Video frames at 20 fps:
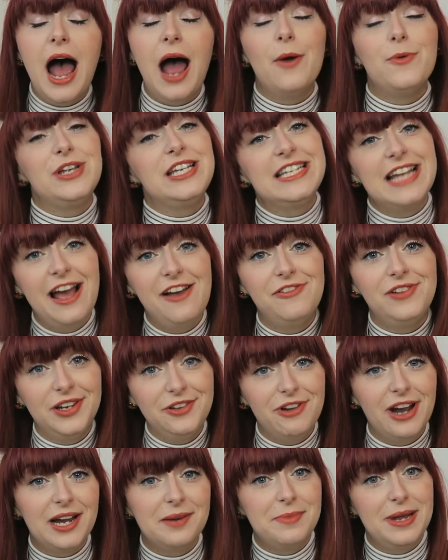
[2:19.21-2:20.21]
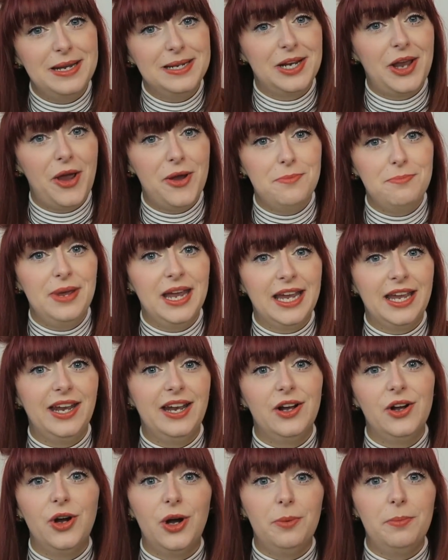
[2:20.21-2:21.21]
I would definitely recommend going and
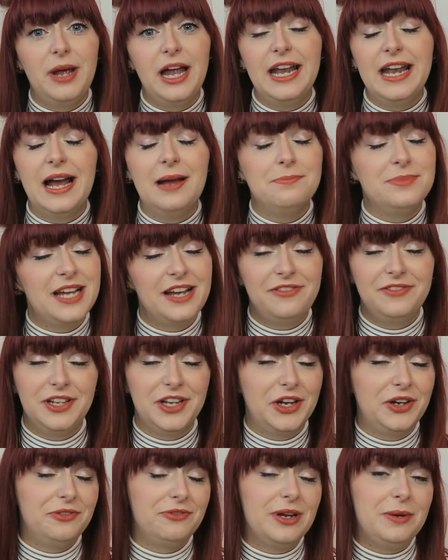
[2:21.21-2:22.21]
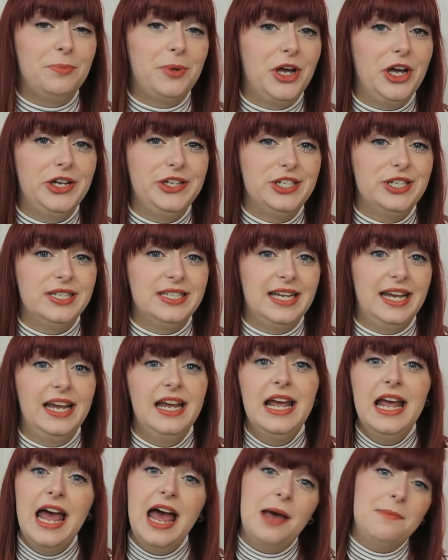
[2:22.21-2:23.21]
picking it up, and I'm definitely going to repurchase
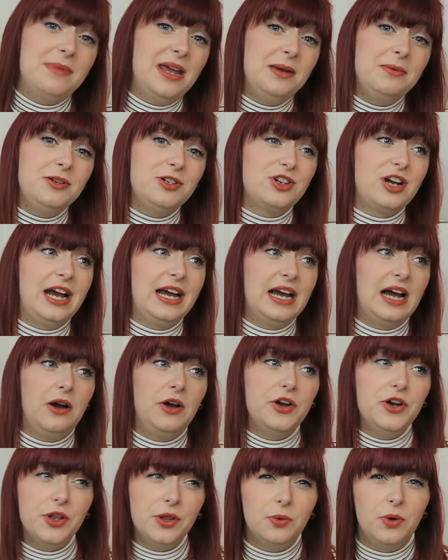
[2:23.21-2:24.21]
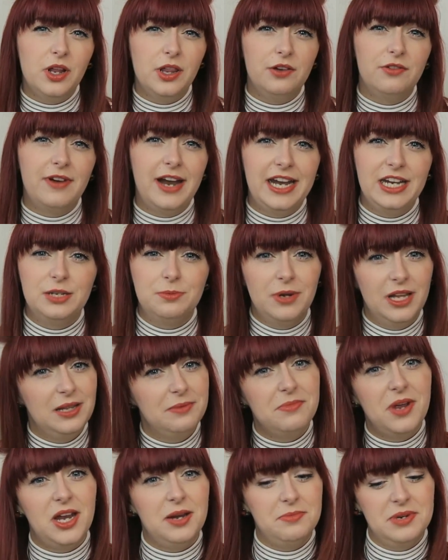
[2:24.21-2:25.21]
it and maybe try out another one of the range, but at
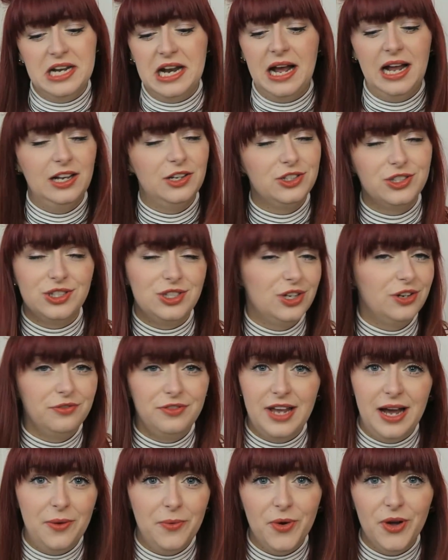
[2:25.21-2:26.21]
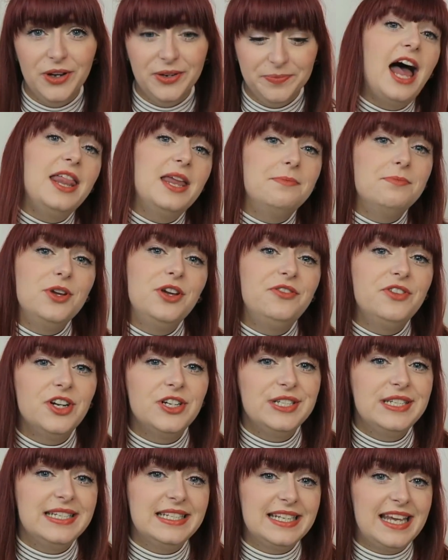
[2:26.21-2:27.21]
the moment I just love that one. And then moving
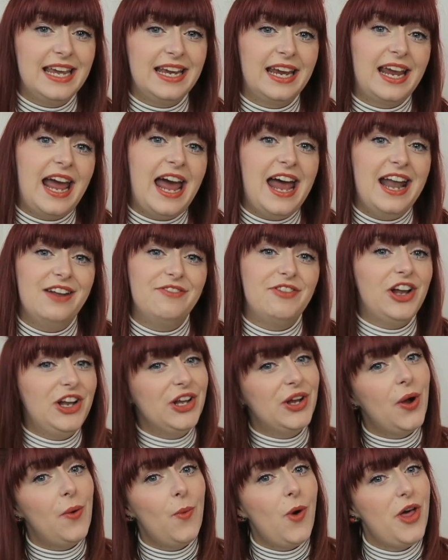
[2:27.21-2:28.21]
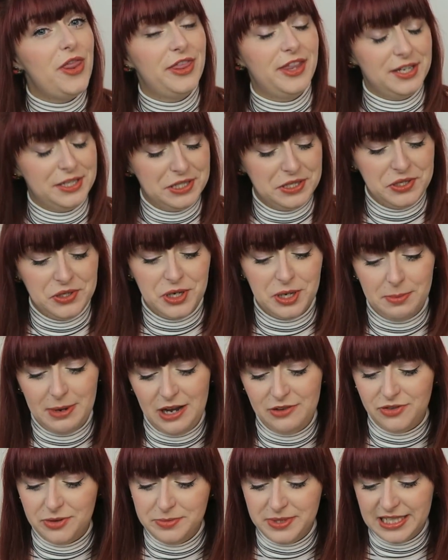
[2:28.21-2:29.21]
on to skincare, and I've only got one thing to talk
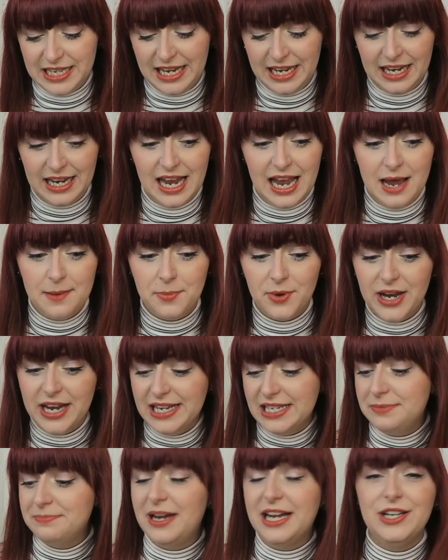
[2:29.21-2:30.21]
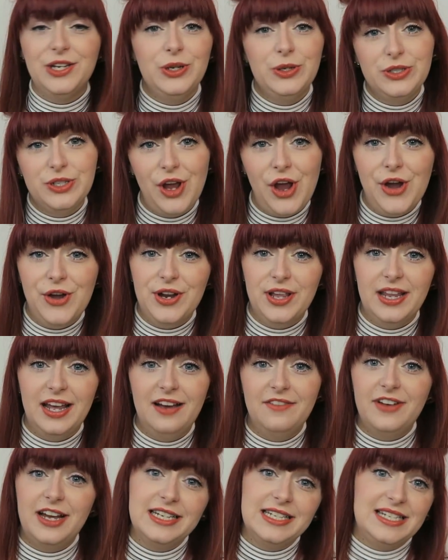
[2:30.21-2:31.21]
about from skincare, but it's my new toner
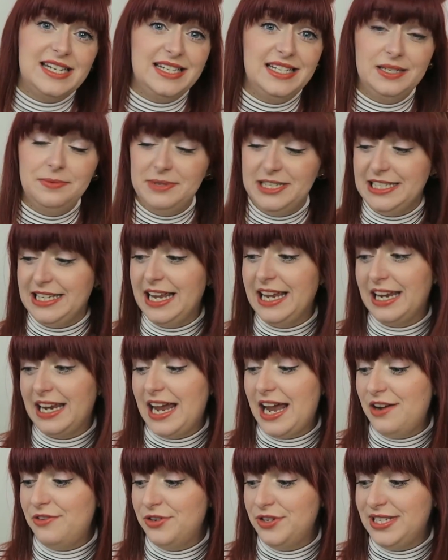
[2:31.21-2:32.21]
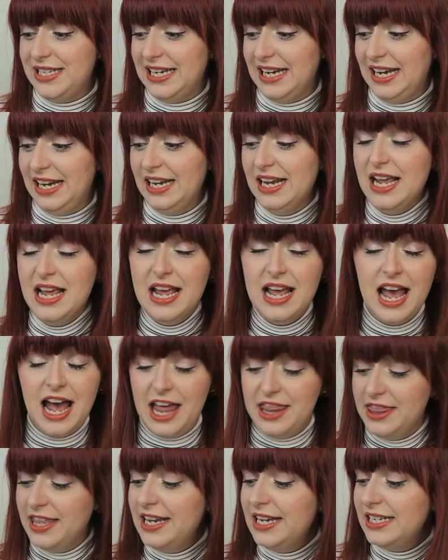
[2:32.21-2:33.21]
that I've added into my skincare routine,
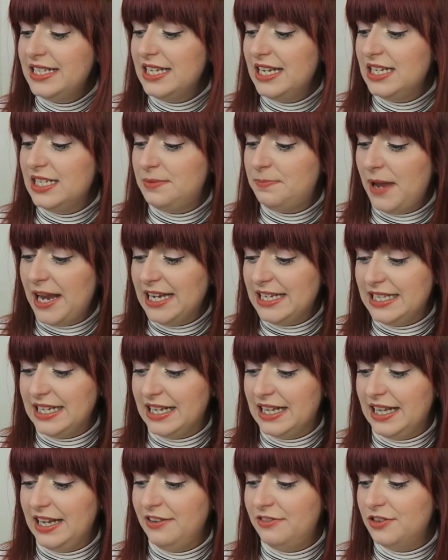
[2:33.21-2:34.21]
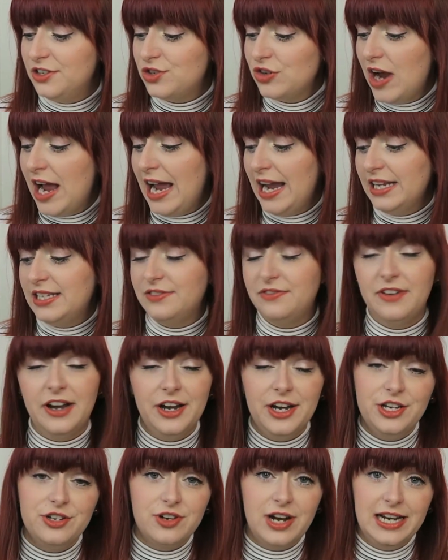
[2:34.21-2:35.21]
and this is basically for dry to
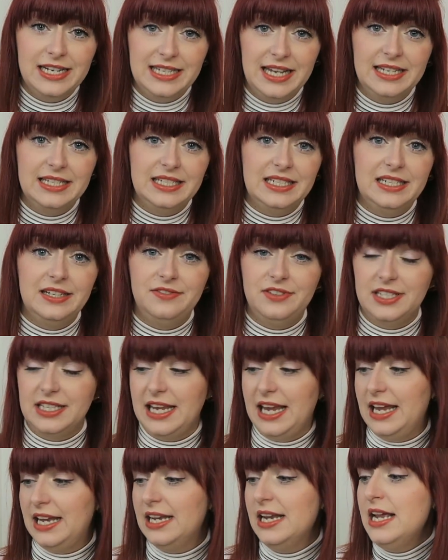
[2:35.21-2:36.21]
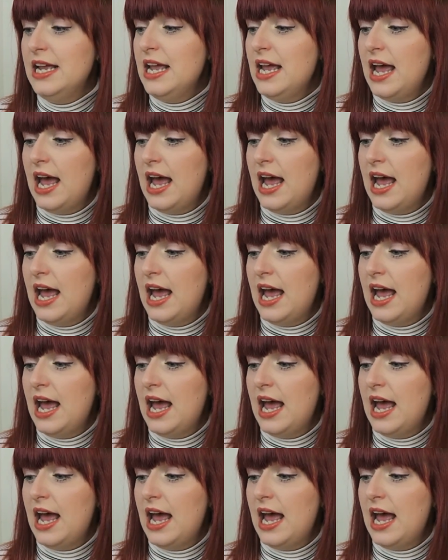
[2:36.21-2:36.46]
very dry sensitive skin.